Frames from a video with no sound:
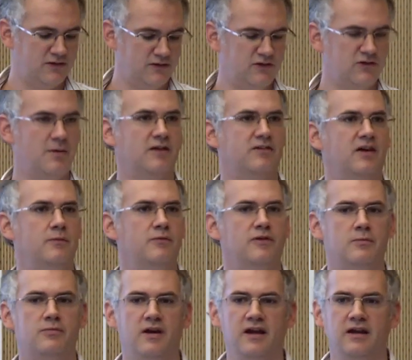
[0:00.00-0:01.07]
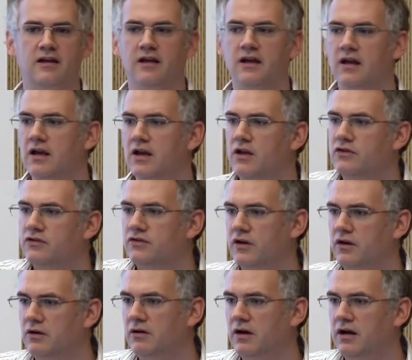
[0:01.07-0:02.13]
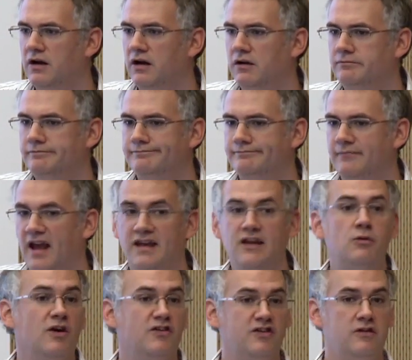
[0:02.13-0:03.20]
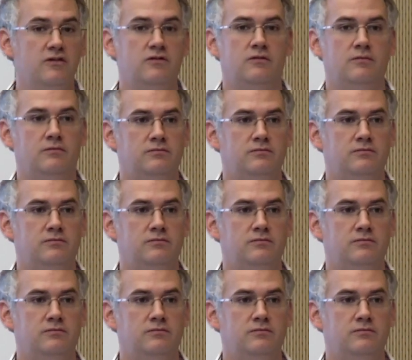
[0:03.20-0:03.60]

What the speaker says: just about time for the break. So any questions?